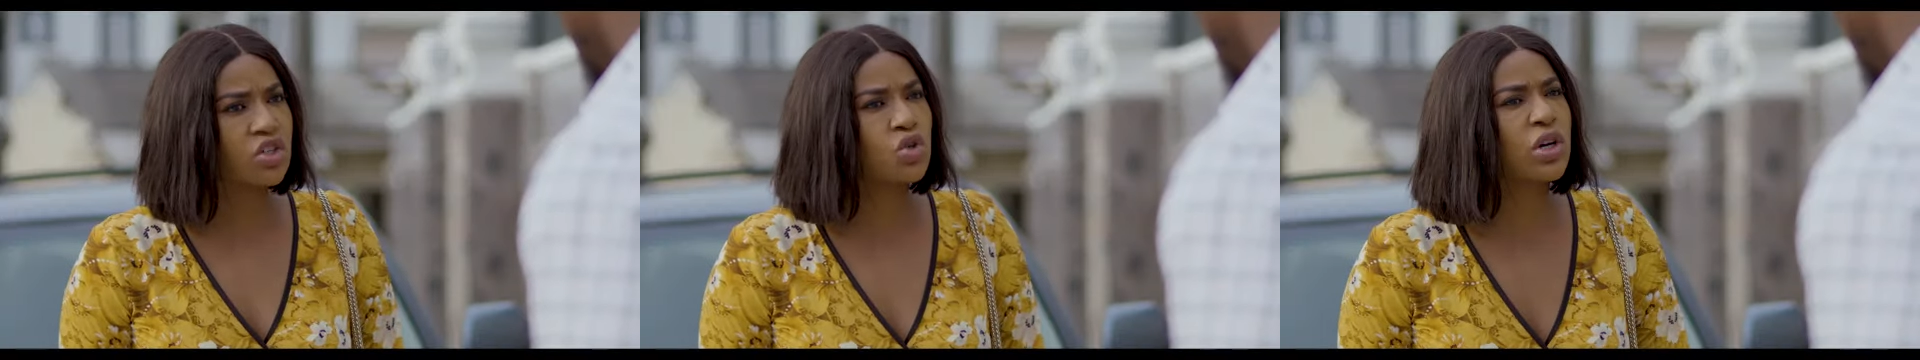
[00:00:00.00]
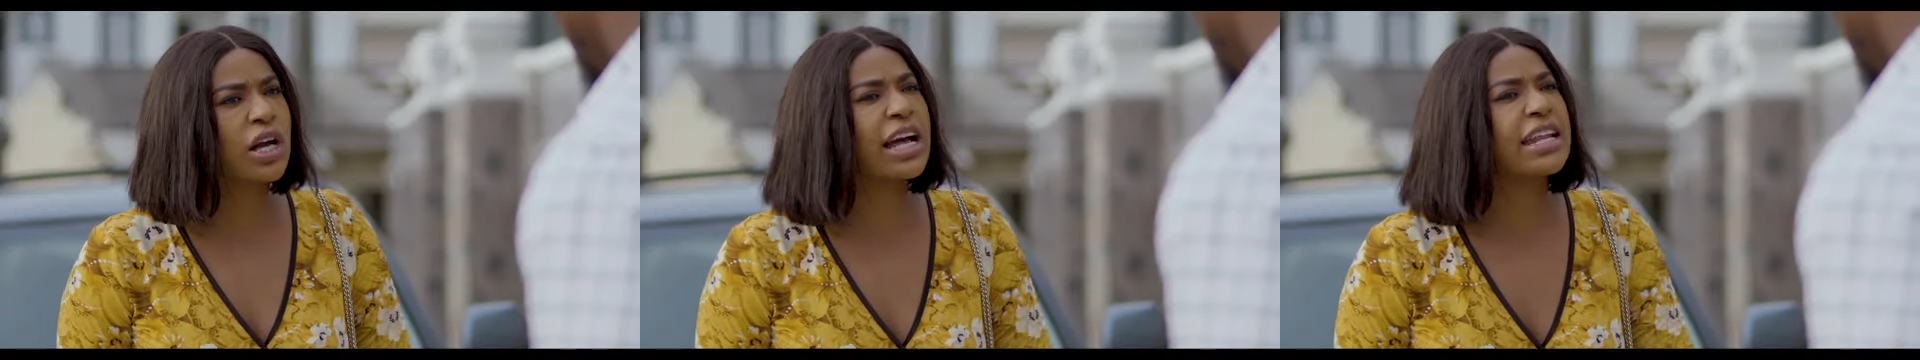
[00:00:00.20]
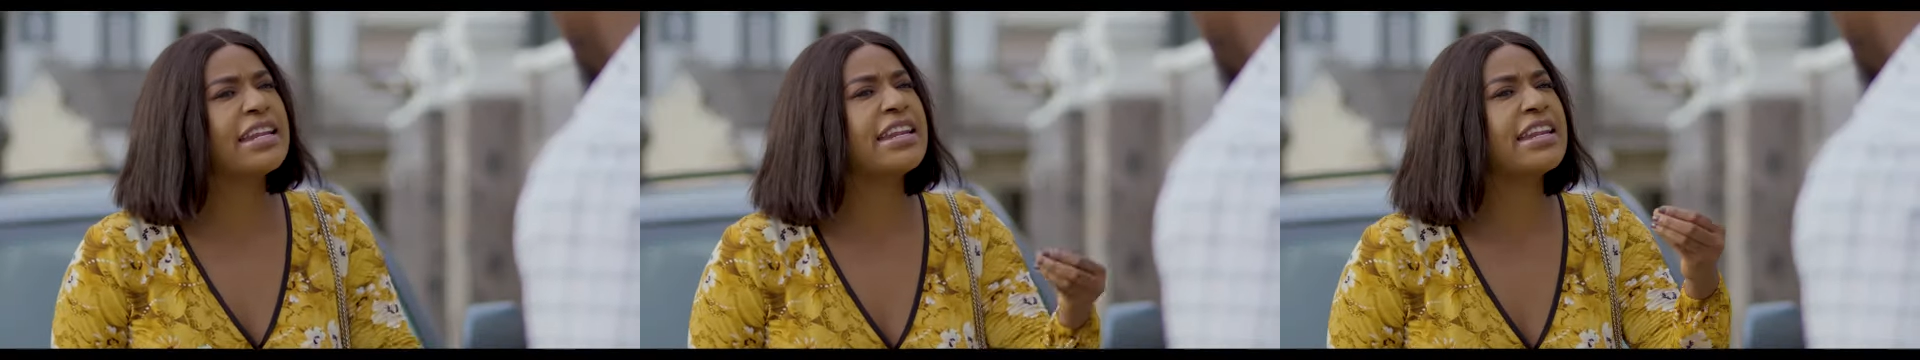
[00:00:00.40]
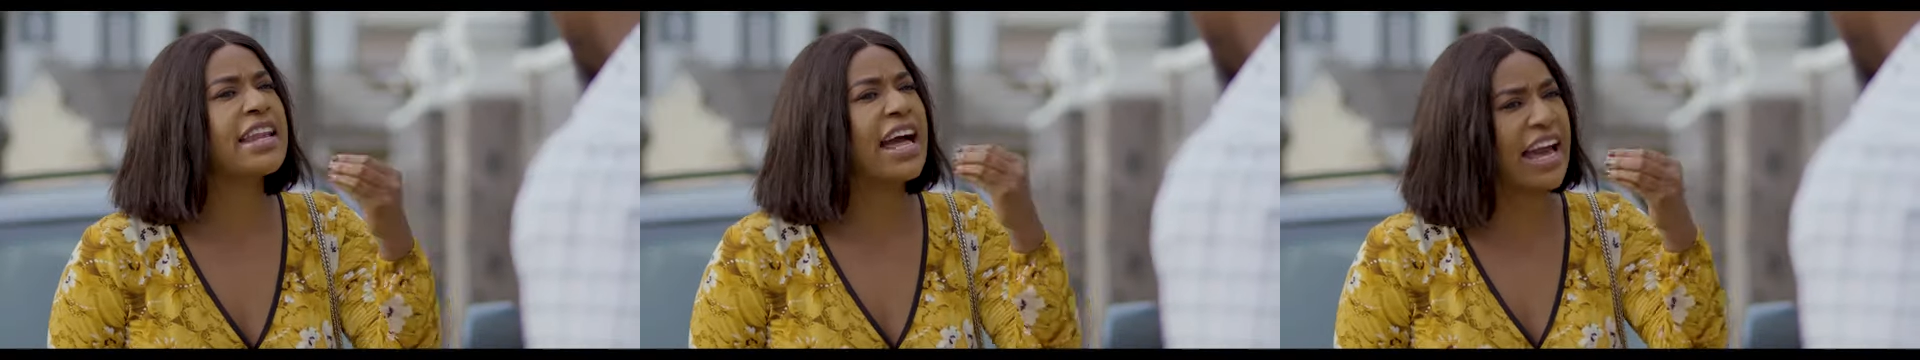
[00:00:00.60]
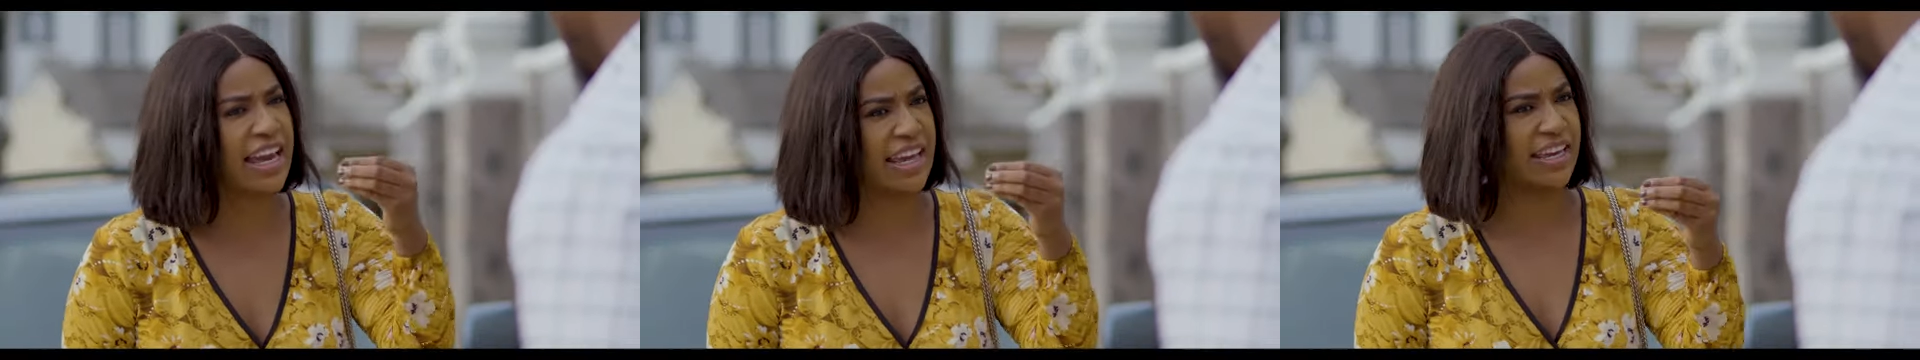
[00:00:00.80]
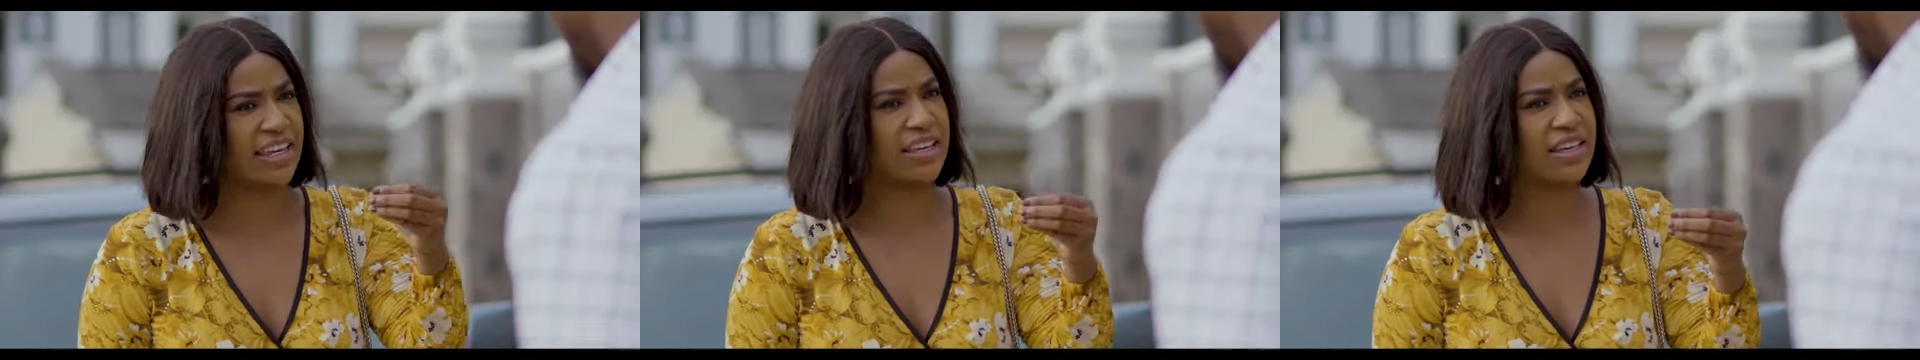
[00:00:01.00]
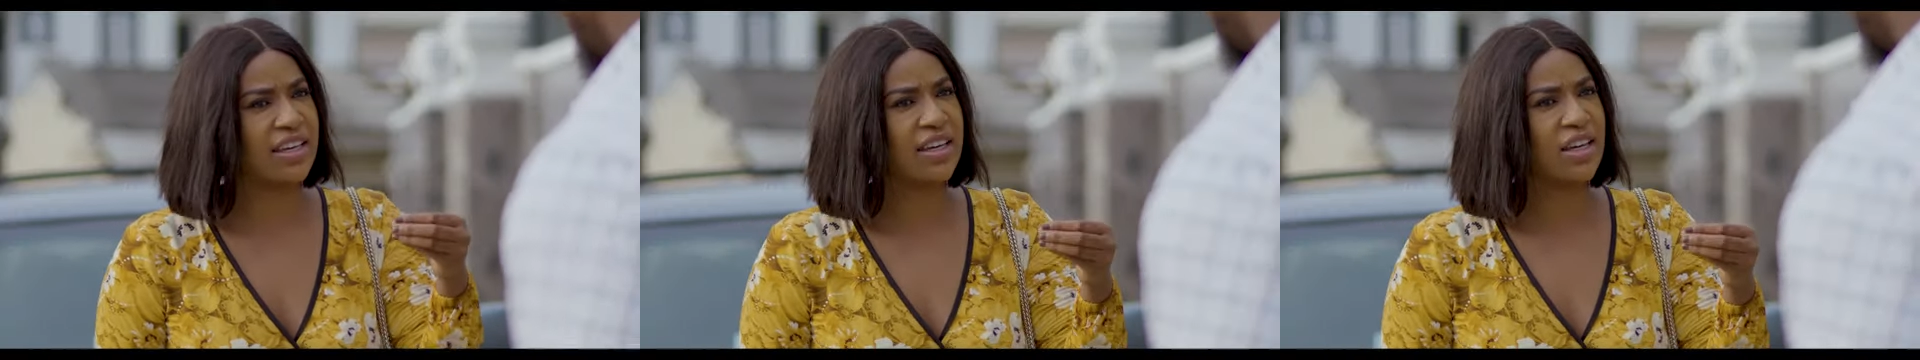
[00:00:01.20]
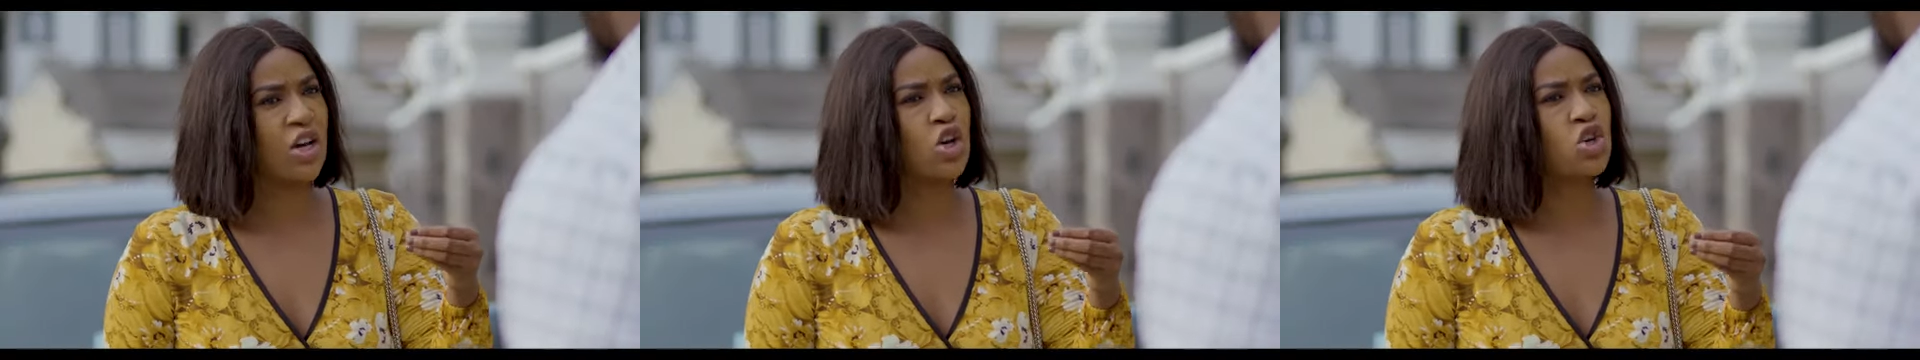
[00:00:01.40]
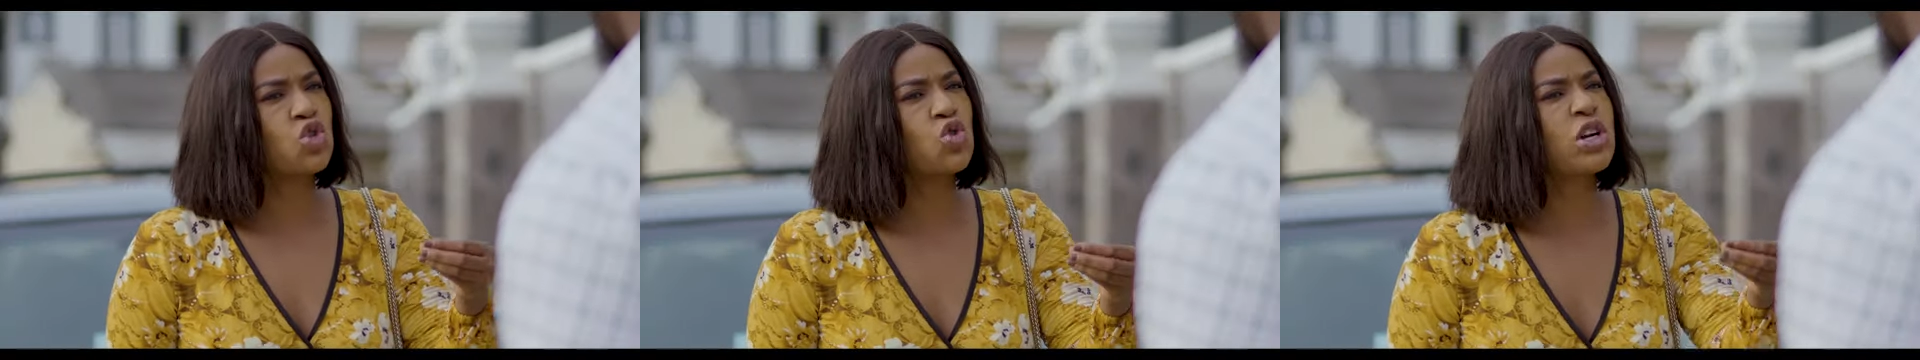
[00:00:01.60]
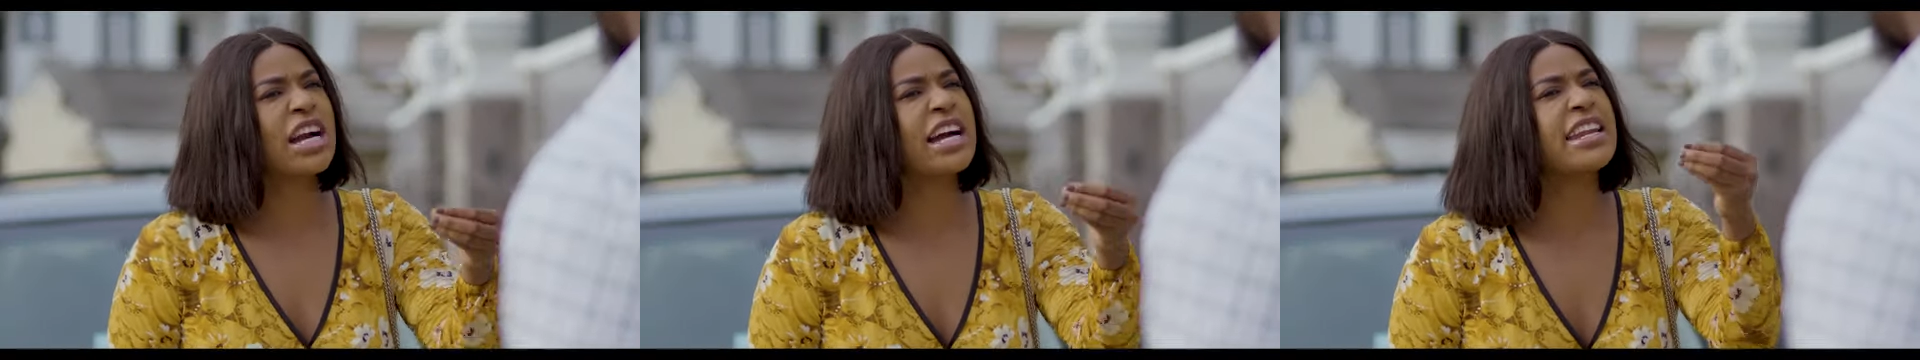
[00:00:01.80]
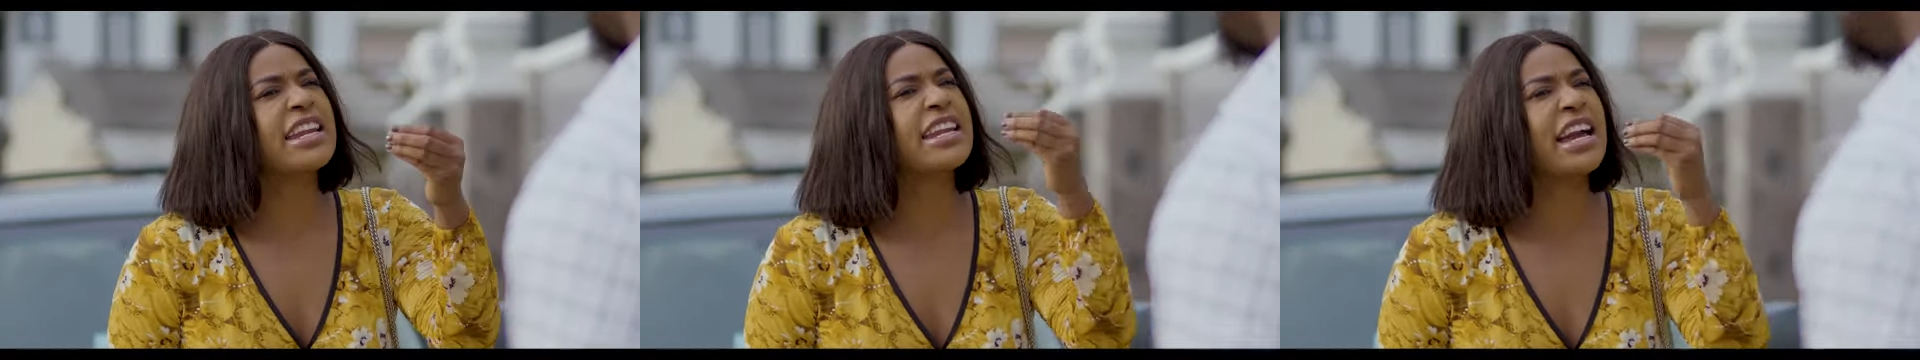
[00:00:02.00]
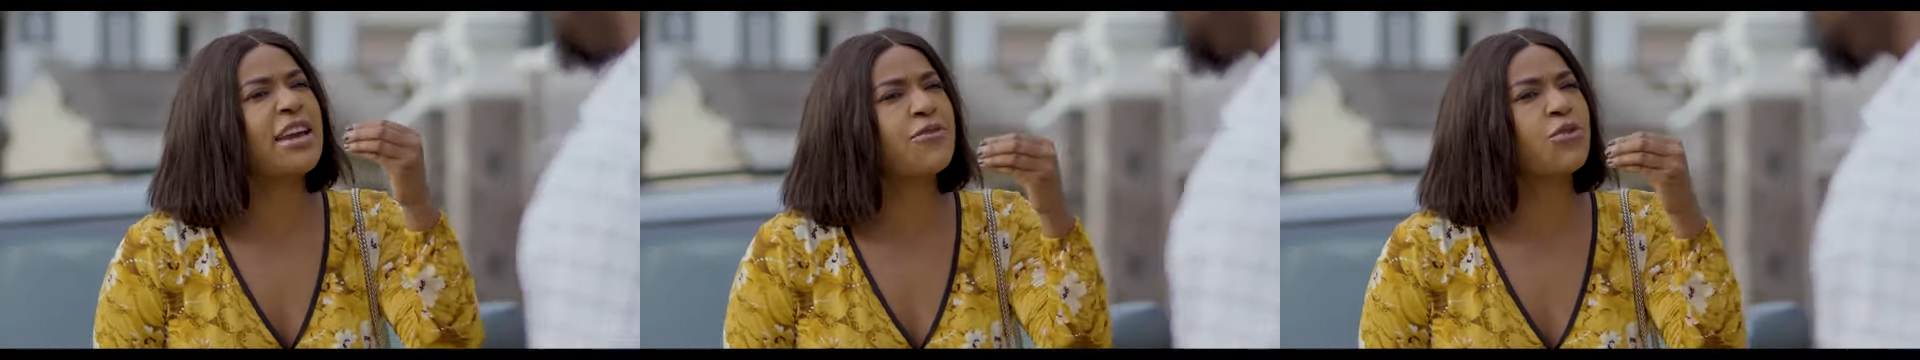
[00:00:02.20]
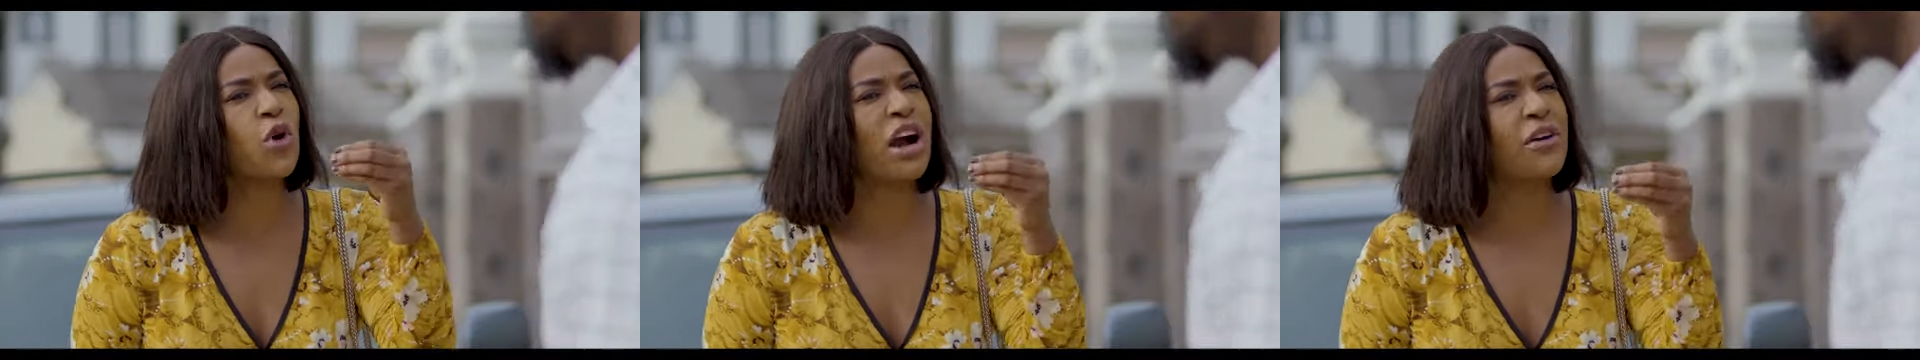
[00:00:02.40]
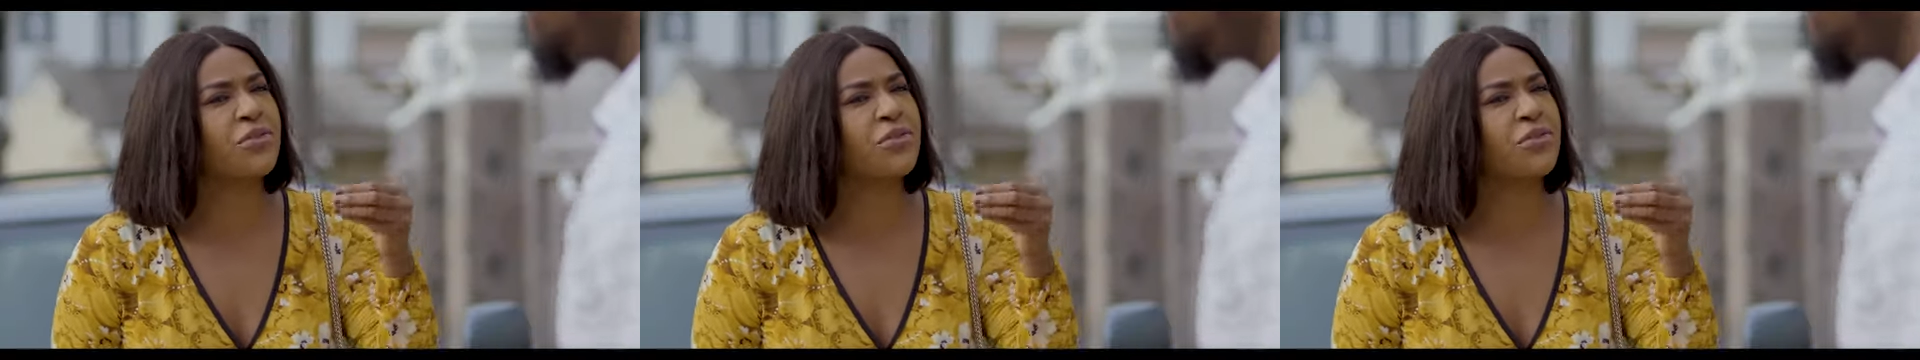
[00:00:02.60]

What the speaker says: You can lie. You can lie for